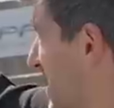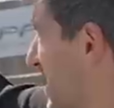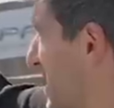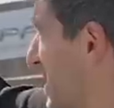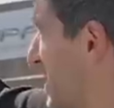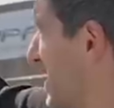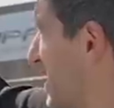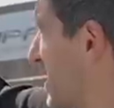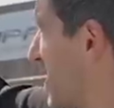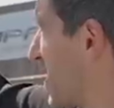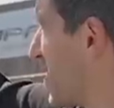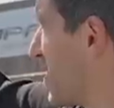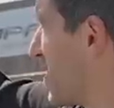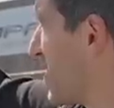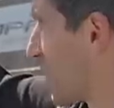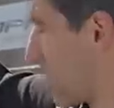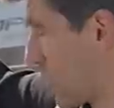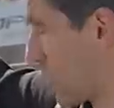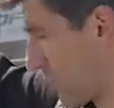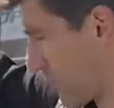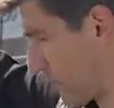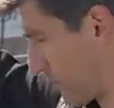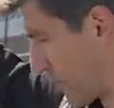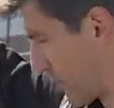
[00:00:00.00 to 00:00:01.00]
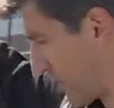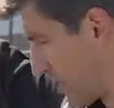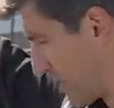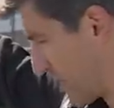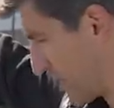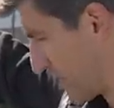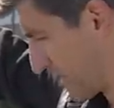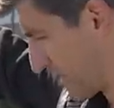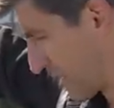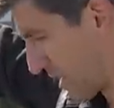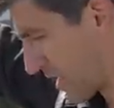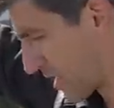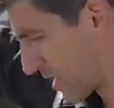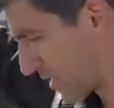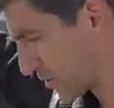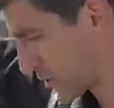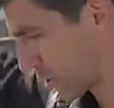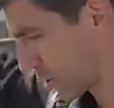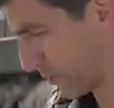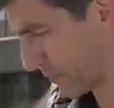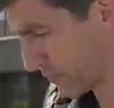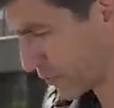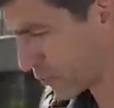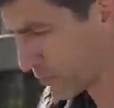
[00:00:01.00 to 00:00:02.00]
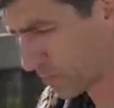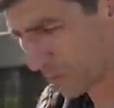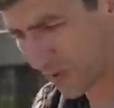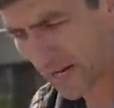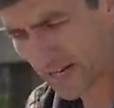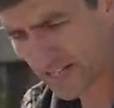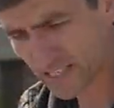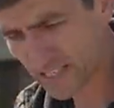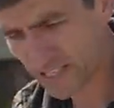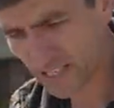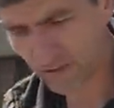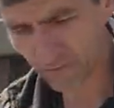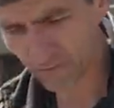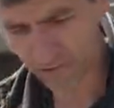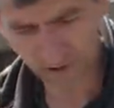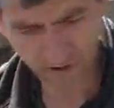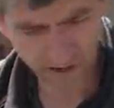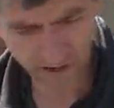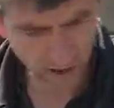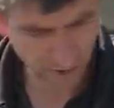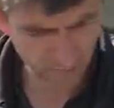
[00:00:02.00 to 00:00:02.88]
the design of the hardtop. It all blends in very